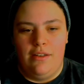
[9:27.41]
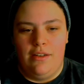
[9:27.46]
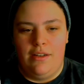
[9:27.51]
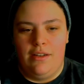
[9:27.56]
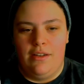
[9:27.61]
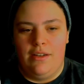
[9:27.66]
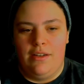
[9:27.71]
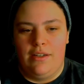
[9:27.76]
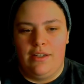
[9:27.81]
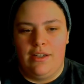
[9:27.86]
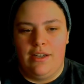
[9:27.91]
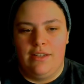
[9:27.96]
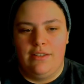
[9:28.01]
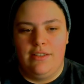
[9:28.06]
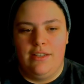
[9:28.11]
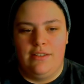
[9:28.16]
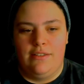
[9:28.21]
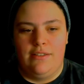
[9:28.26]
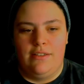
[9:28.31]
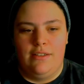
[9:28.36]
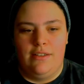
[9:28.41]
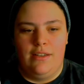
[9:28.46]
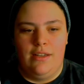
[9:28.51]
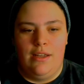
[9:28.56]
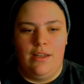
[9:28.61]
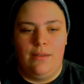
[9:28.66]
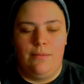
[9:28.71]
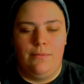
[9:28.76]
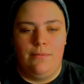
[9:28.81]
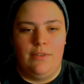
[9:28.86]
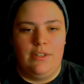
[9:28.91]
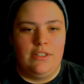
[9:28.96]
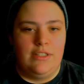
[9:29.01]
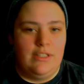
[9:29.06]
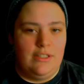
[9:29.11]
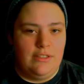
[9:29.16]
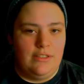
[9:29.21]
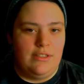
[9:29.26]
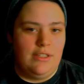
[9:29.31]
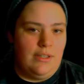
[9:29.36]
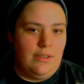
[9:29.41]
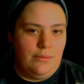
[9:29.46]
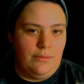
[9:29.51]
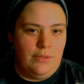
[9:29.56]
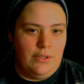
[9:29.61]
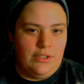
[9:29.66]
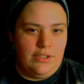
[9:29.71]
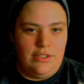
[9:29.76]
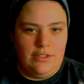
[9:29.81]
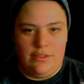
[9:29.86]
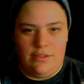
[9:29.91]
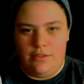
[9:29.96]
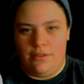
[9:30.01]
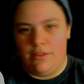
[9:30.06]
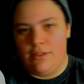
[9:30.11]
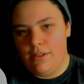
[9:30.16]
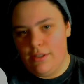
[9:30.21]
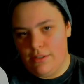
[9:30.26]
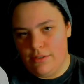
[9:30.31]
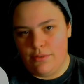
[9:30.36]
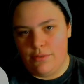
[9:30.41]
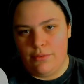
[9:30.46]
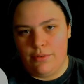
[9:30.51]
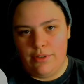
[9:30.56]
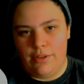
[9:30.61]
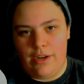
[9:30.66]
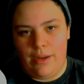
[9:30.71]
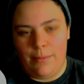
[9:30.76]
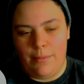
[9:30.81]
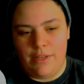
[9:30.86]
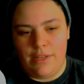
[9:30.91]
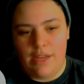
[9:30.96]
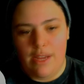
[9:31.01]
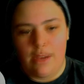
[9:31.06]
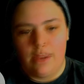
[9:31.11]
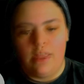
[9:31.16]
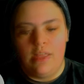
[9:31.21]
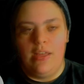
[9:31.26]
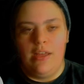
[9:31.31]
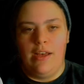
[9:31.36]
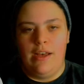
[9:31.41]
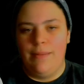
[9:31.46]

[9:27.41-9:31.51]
contest in MVCC, which is the school that I'm in now.